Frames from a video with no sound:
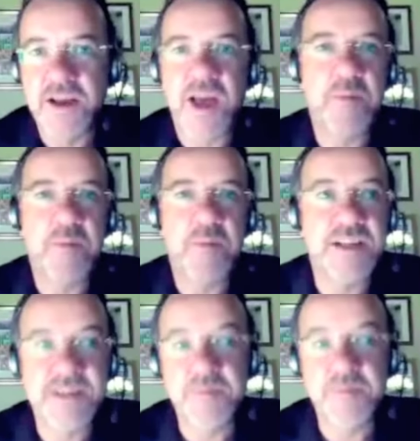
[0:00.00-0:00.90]
And by
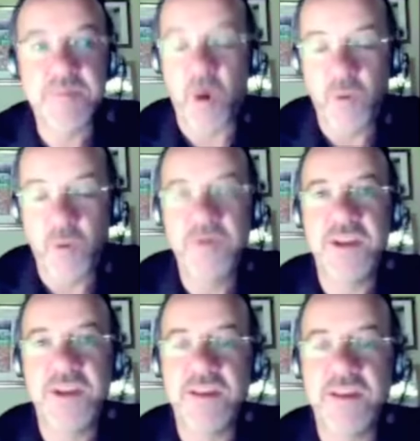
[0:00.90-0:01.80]
simply
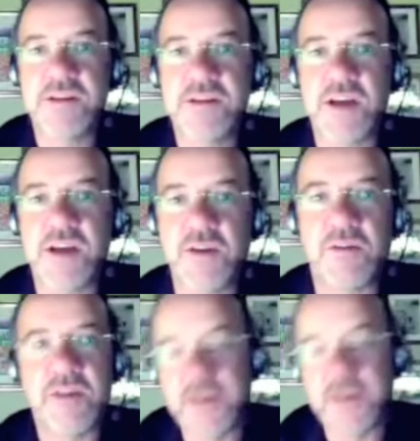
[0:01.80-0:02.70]
owning that
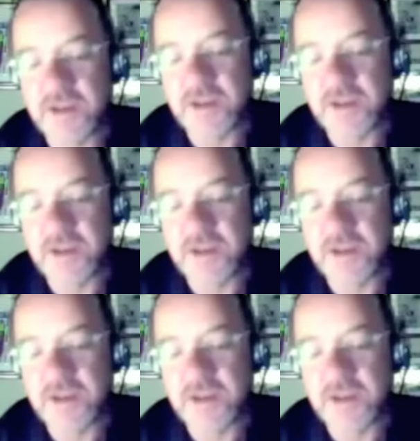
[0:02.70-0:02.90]
shadow, and